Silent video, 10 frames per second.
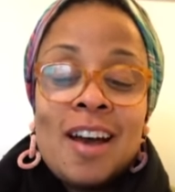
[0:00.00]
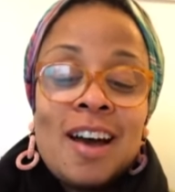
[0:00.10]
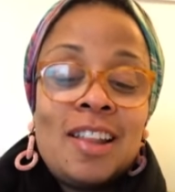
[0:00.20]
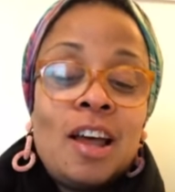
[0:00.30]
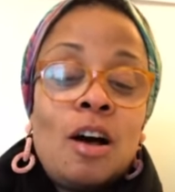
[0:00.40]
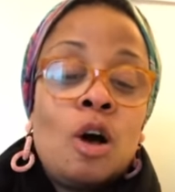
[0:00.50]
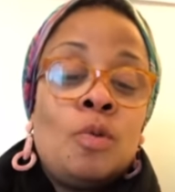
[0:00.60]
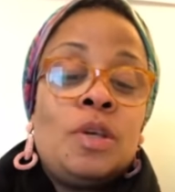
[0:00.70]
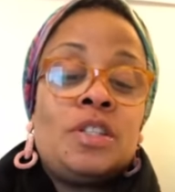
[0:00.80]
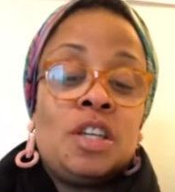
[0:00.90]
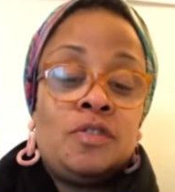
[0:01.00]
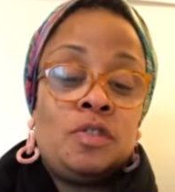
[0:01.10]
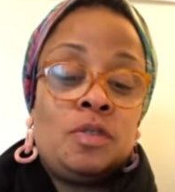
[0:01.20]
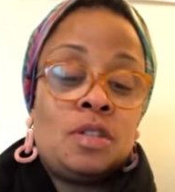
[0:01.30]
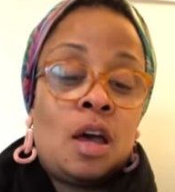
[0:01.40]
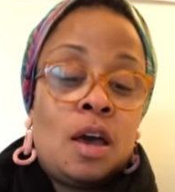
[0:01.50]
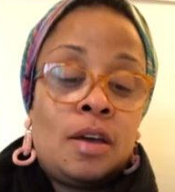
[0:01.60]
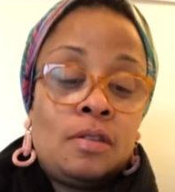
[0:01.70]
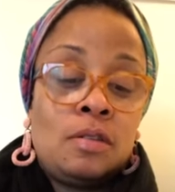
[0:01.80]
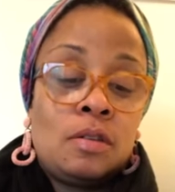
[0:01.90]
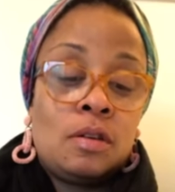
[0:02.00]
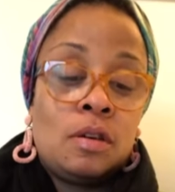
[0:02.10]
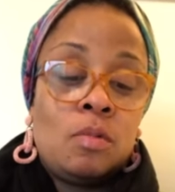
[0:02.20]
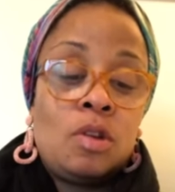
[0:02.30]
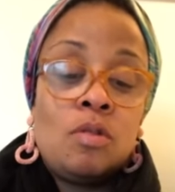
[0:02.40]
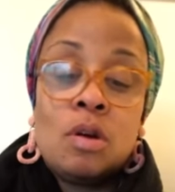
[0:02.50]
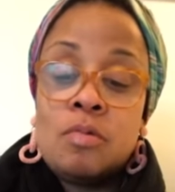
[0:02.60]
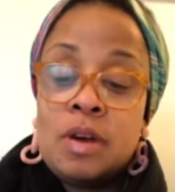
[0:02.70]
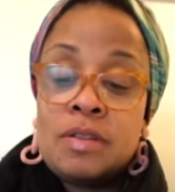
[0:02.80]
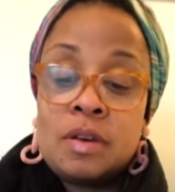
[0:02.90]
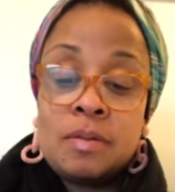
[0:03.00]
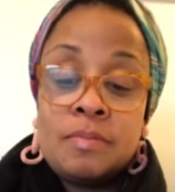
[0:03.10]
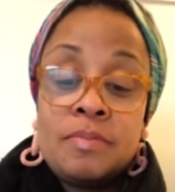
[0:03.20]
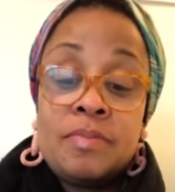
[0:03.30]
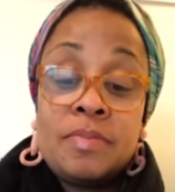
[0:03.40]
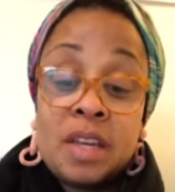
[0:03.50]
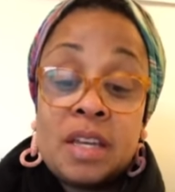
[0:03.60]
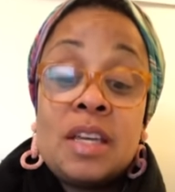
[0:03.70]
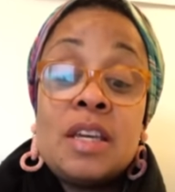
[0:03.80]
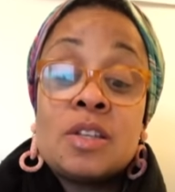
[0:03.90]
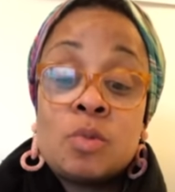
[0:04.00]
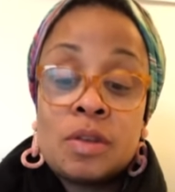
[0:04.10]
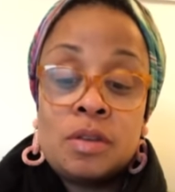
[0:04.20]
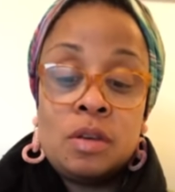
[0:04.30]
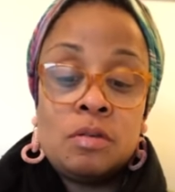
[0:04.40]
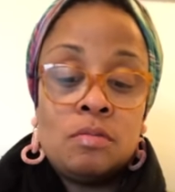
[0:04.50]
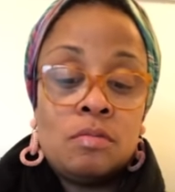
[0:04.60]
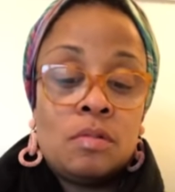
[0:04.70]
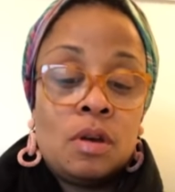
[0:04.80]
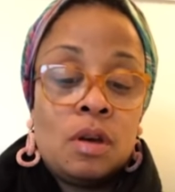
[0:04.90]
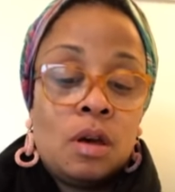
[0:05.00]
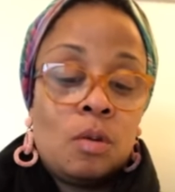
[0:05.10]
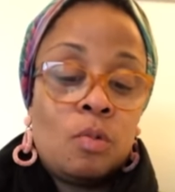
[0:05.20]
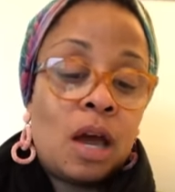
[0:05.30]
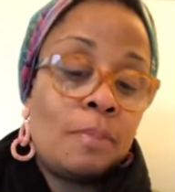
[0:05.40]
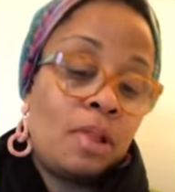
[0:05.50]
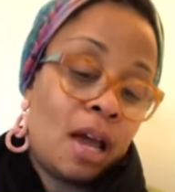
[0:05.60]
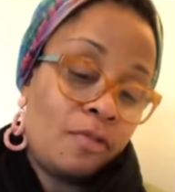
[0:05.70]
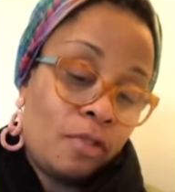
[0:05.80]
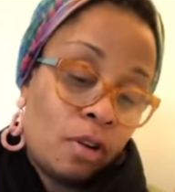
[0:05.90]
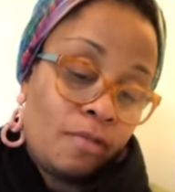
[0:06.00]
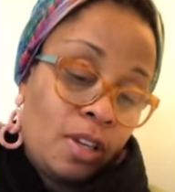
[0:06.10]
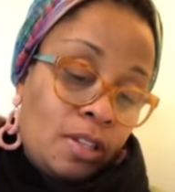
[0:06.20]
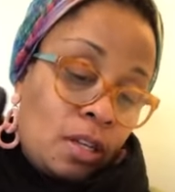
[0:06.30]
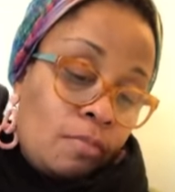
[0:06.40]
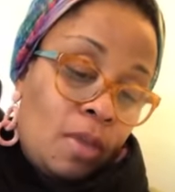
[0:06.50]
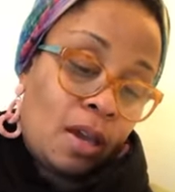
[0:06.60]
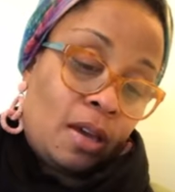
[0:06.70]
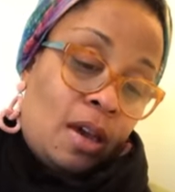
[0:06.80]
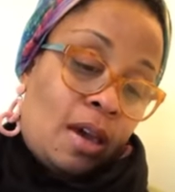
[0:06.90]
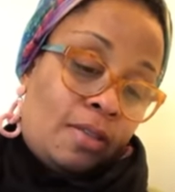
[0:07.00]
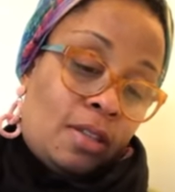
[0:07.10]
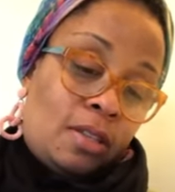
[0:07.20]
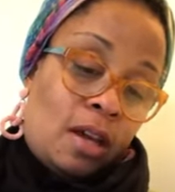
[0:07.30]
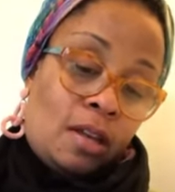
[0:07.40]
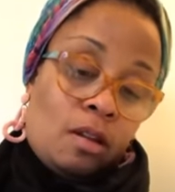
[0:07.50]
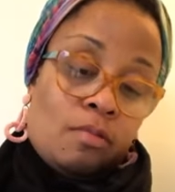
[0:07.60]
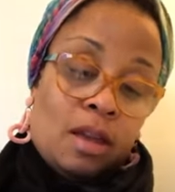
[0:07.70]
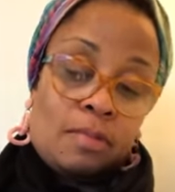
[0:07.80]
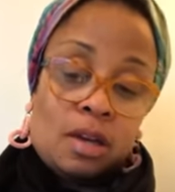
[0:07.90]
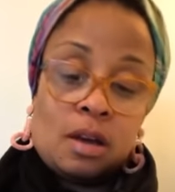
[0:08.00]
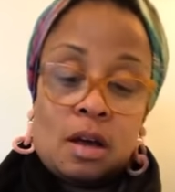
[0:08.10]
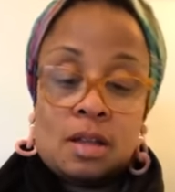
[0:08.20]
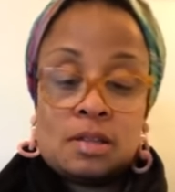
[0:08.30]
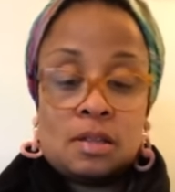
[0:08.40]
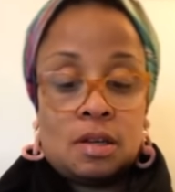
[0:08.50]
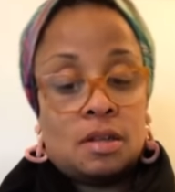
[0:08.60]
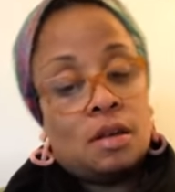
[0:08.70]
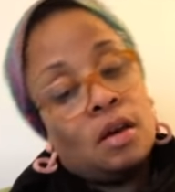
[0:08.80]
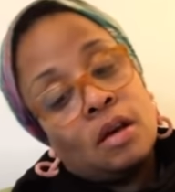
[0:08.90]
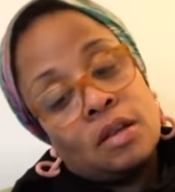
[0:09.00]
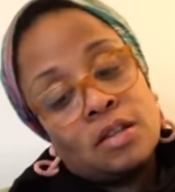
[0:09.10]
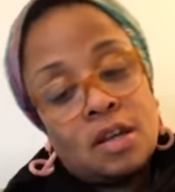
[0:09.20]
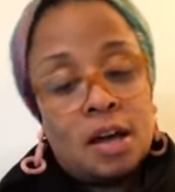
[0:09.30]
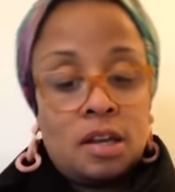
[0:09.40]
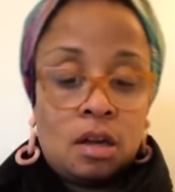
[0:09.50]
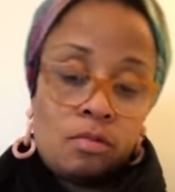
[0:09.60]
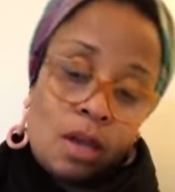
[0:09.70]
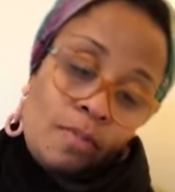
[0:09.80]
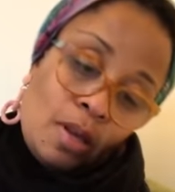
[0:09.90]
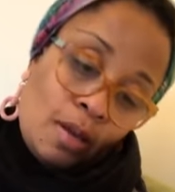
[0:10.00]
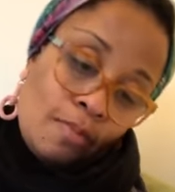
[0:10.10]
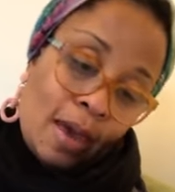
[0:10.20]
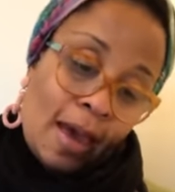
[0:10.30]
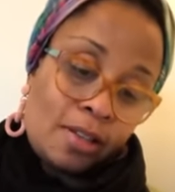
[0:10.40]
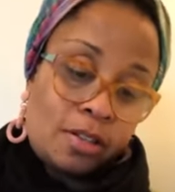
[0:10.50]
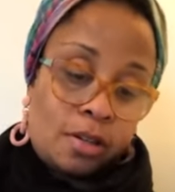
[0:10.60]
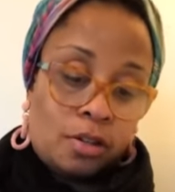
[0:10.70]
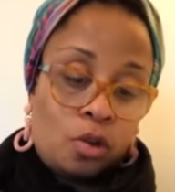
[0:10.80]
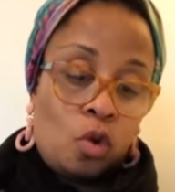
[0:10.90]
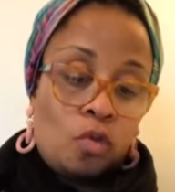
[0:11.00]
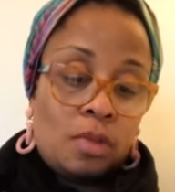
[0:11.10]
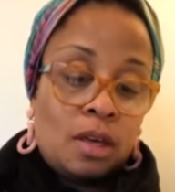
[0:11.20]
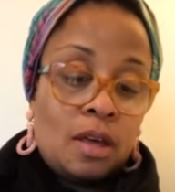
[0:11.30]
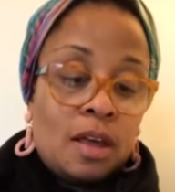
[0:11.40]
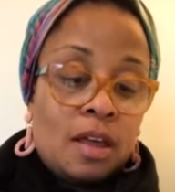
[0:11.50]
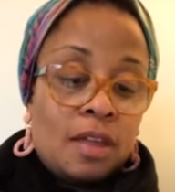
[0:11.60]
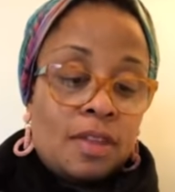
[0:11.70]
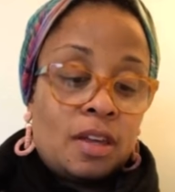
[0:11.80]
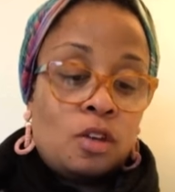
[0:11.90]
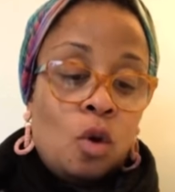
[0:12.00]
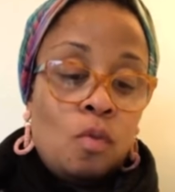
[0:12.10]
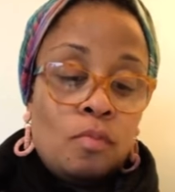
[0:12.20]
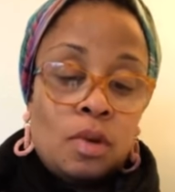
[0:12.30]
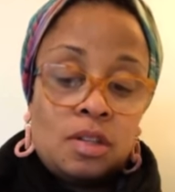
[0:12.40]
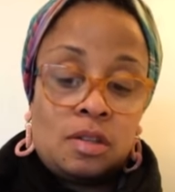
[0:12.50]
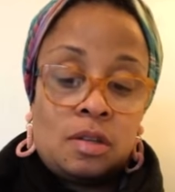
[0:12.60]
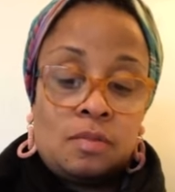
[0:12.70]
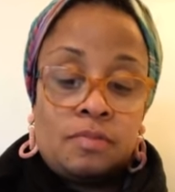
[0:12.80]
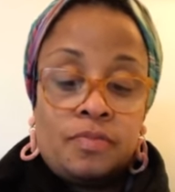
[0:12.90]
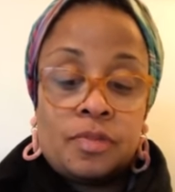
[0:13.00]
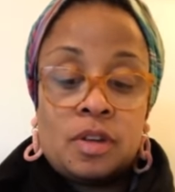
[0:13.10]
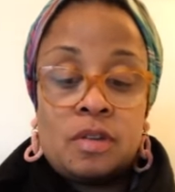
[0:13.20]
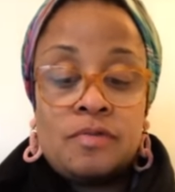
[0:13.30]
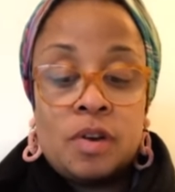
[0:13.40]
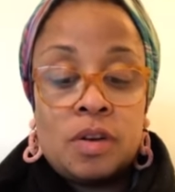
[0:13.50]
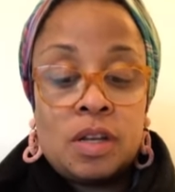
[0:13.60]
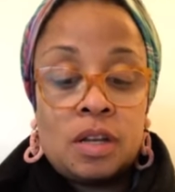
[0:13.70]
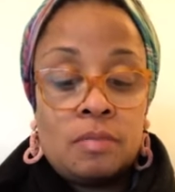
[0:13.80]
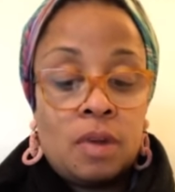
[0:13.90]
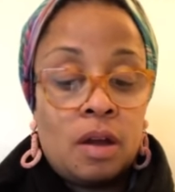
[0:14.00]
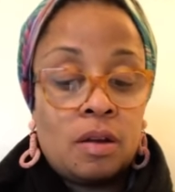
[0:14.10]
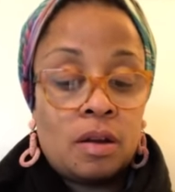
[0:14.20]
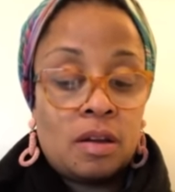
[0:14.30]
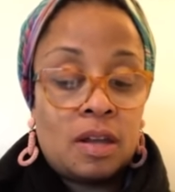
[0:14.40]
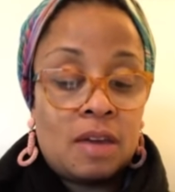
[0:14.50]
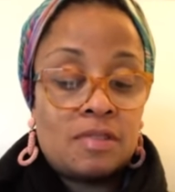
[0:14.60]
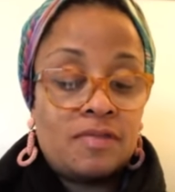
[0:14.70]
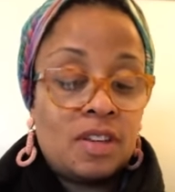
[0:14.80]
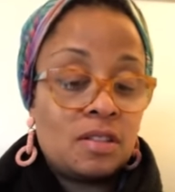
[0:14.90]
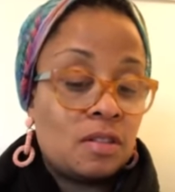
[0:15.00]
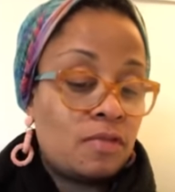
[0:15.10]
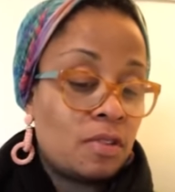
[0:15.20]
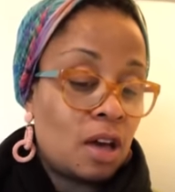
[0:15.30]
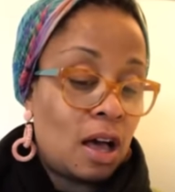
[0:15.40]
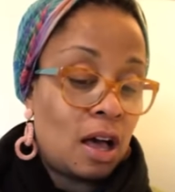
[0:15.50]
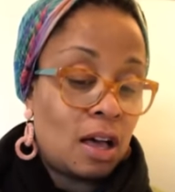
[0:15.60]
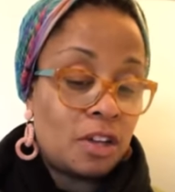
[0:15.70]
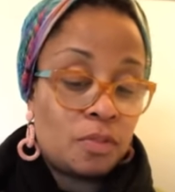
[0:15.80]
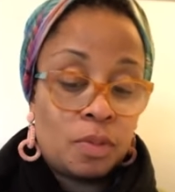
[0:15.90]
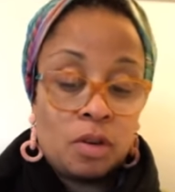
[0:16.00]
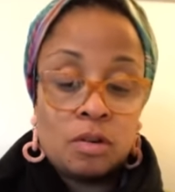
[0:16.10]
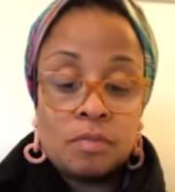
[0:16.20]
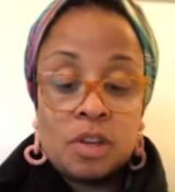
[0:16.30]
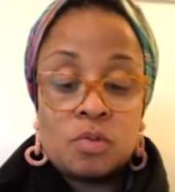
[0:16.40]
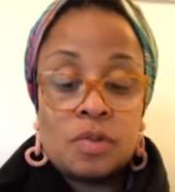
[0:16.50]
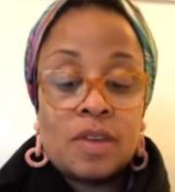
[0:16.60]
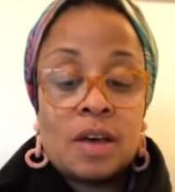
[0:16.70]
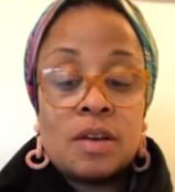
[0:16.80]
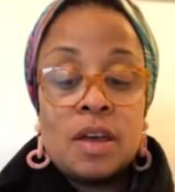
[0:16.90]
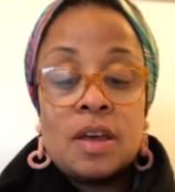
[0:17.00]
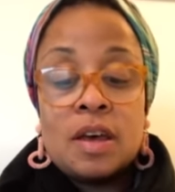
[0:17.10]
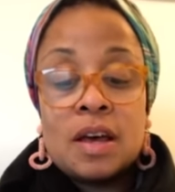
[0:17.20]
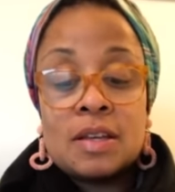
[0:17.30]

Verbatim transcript: Allah always gives you signs when you are with Him that He is with you. When I applied for a visa to Mecca at the Saudi Arabian consulate, the Saudi Arabian ambassador told me that no Muslim converted in America could have a visa for the Hajj pilgrimage without a